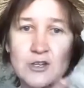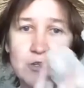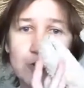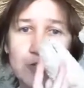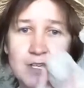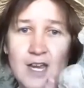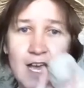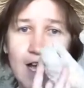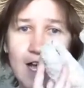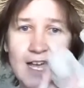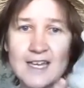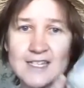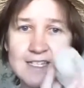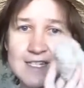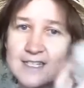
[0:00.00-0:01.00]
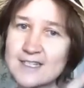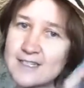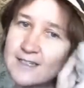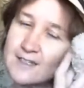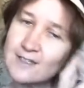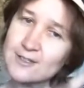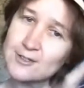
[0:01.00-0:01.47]
good night,
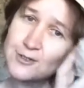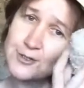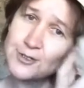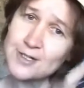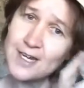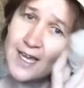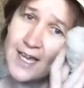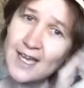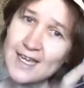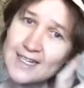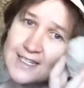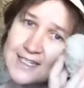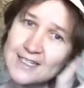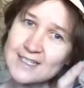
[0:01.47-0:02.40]
good night.